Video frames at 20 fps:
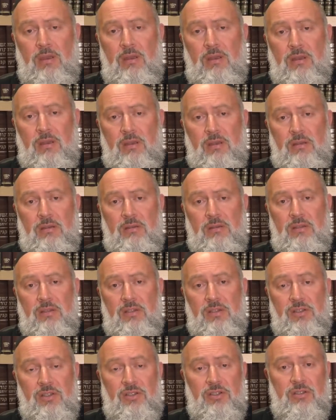A
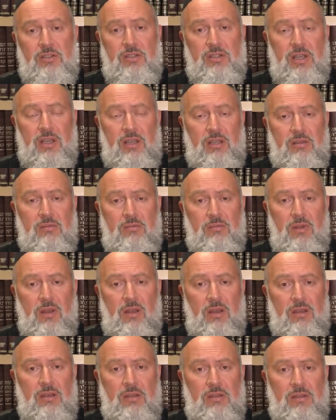decision taken
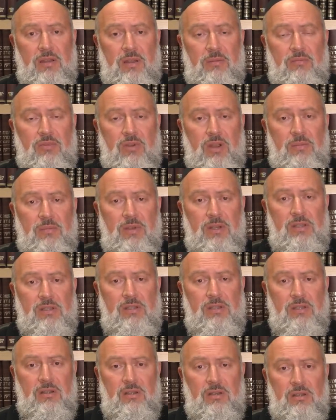by then Prime
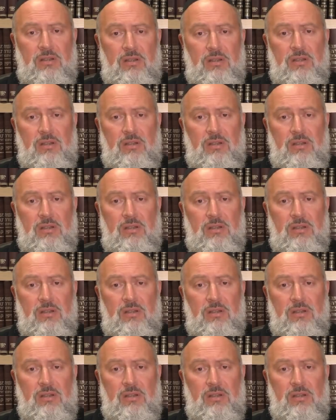Minister